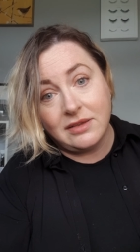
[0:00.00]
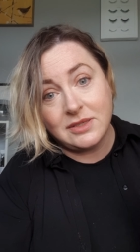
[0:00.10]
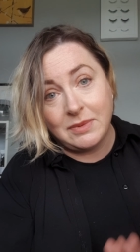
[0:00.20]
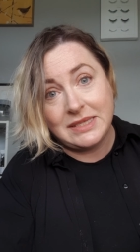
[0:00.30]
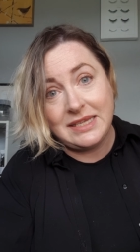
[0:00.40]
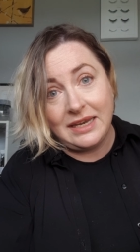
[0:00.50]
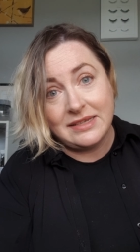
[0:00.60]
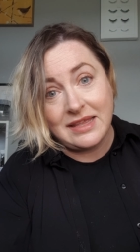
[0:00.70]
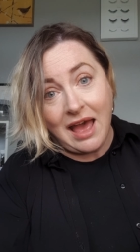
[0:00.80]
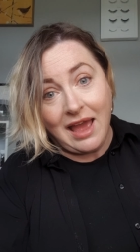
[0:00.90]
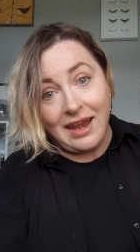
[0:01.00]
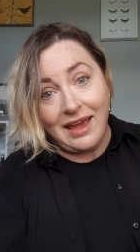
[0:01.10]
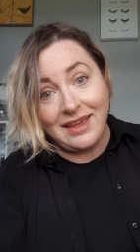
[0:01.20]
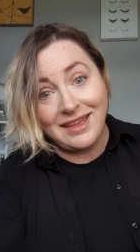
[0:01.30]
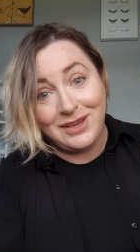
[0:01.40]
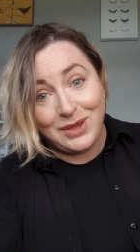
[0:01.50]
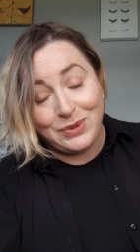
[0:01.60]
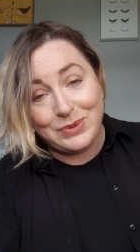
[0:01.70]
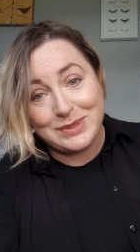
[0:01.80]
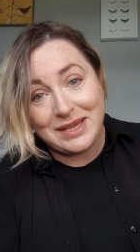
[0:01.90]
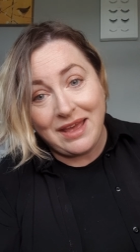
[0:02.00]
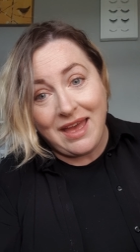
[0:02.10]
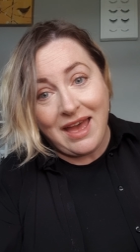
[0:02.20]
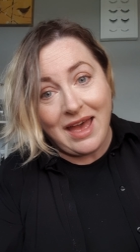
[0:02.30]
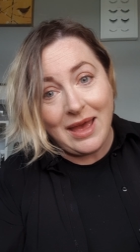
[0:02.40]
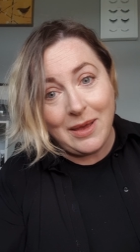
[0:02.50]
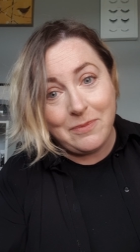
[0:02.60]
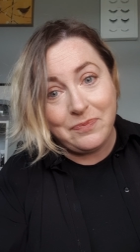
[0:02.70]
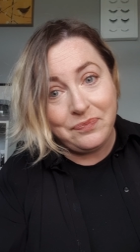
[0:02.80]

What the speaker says: some concealers that I like and use. Yeah,